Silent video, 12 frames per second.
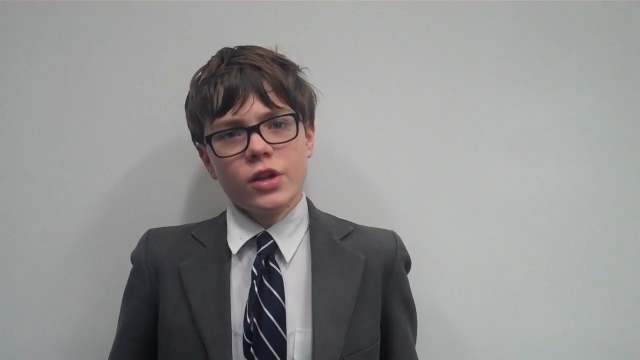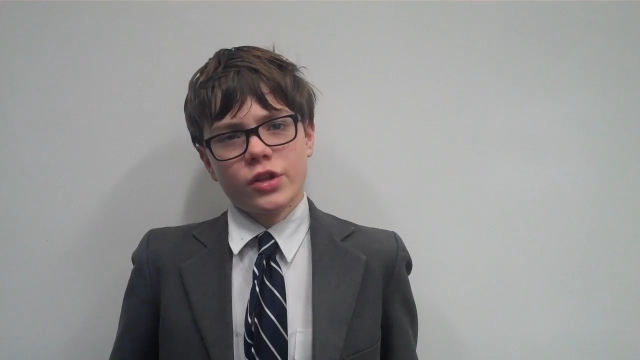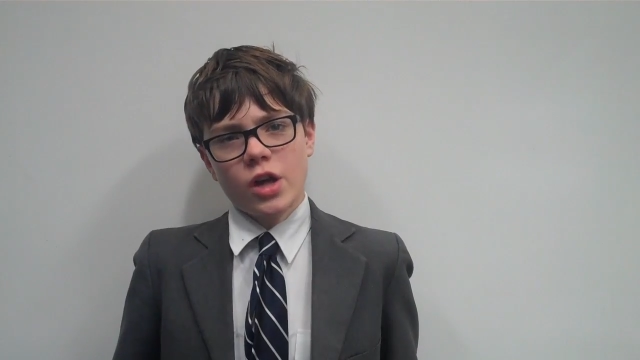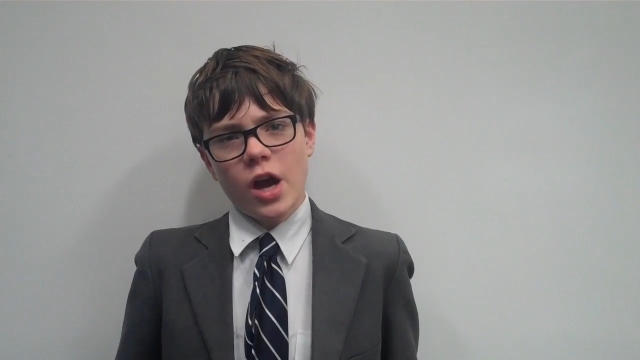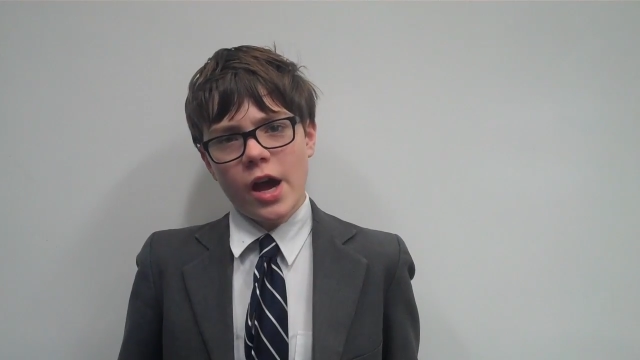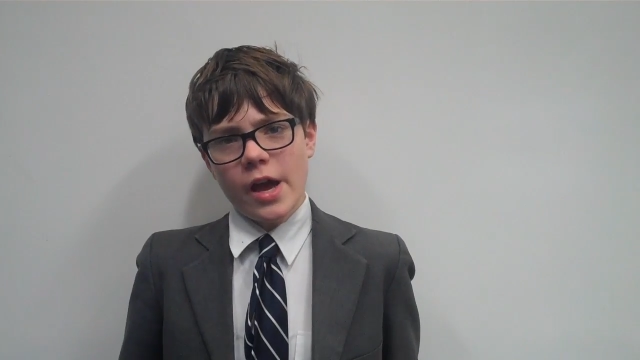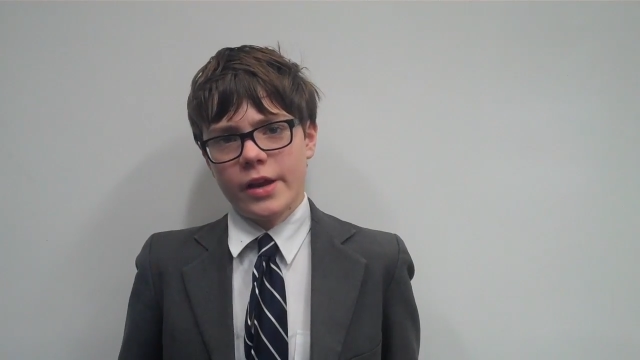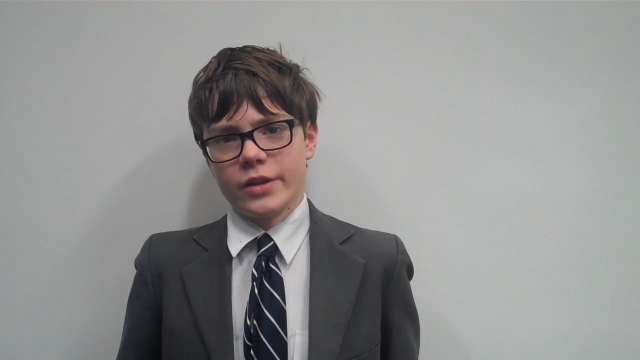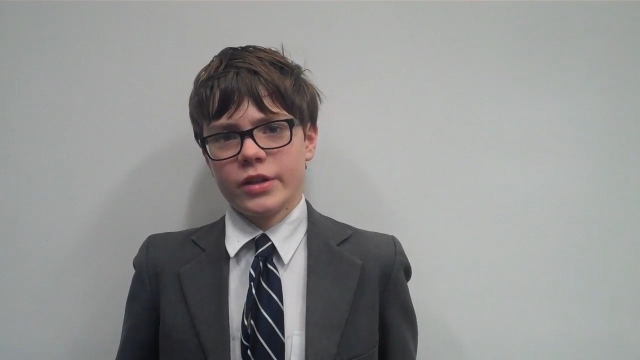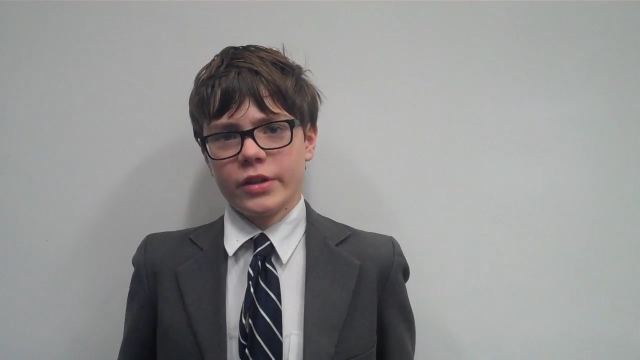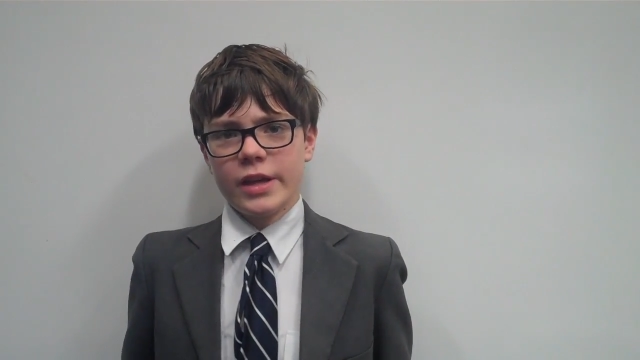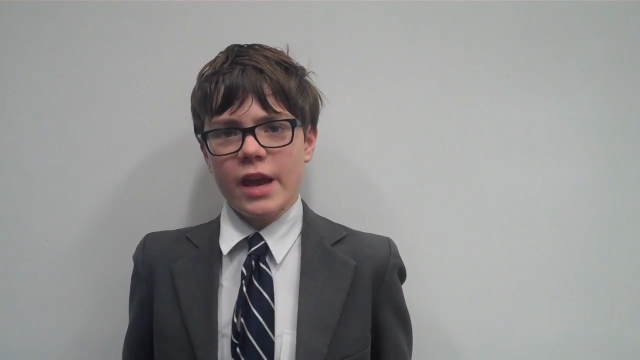to hide
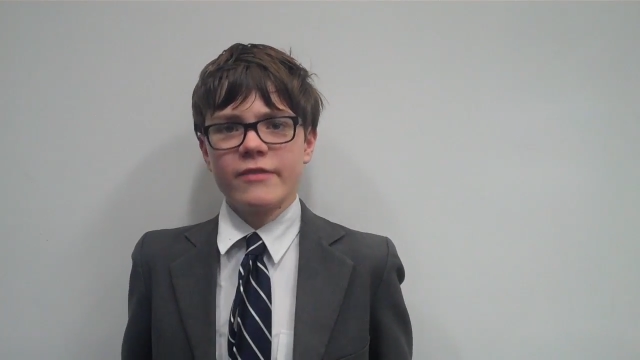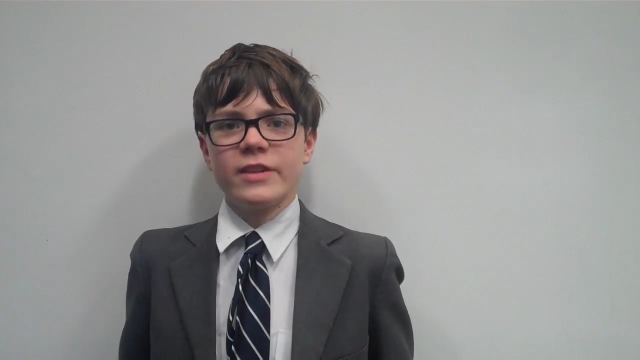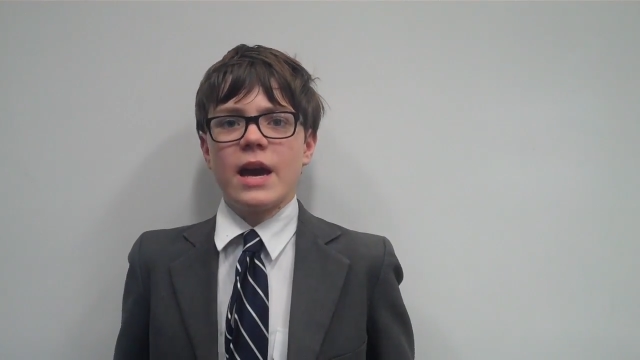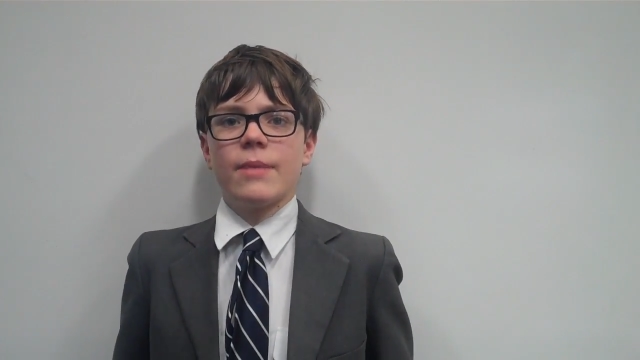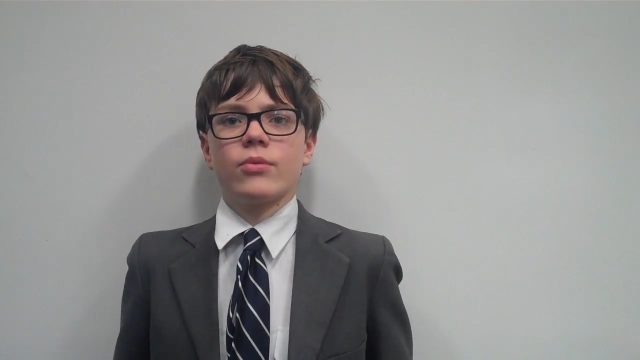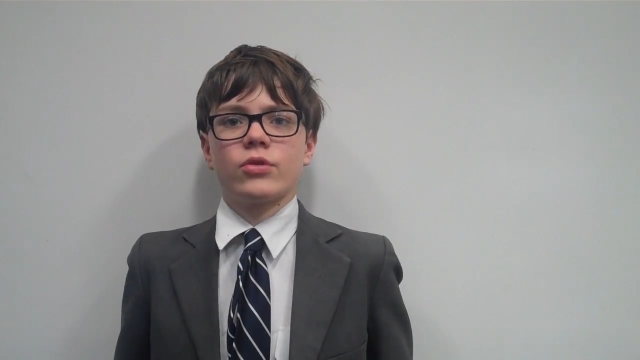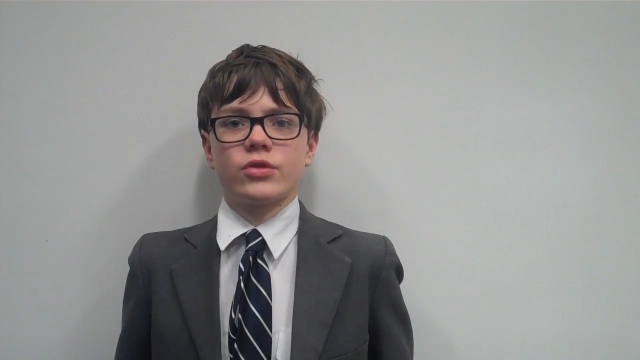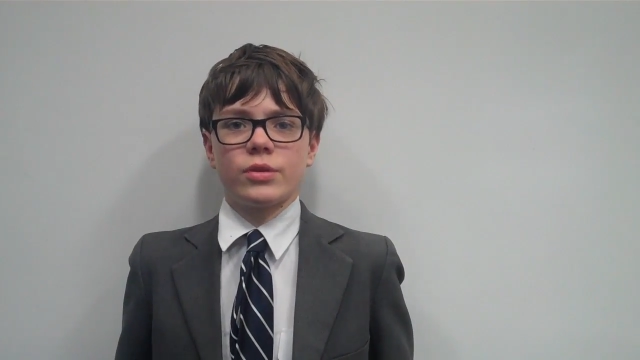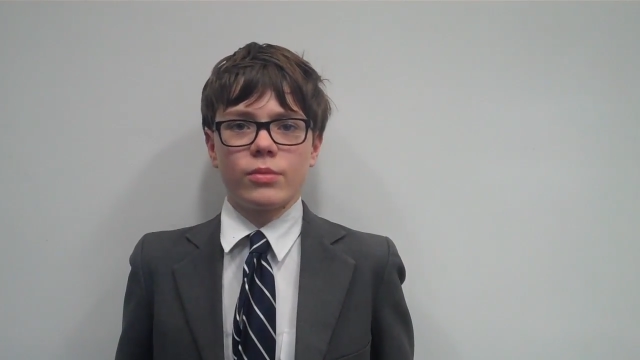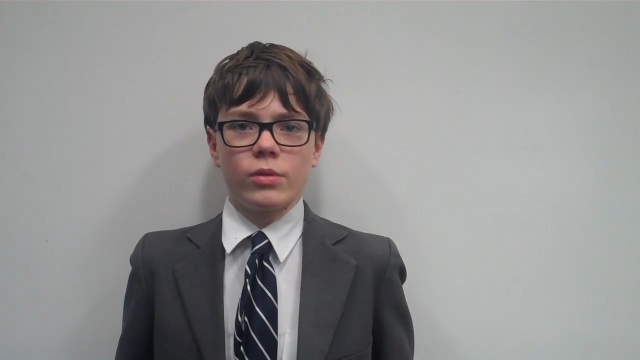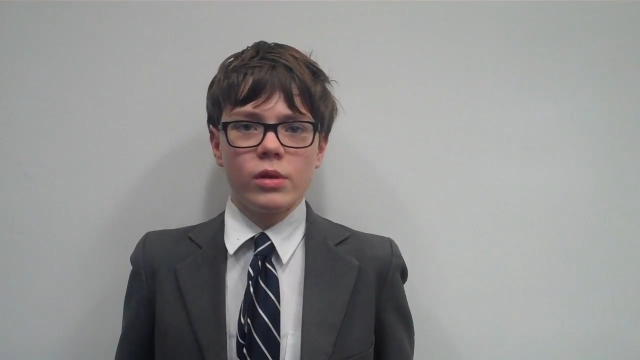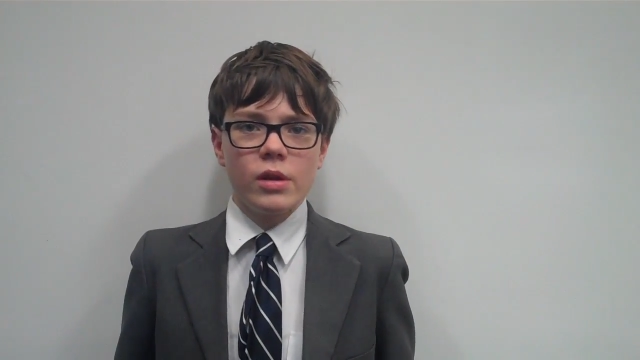until he gave the ambush signal,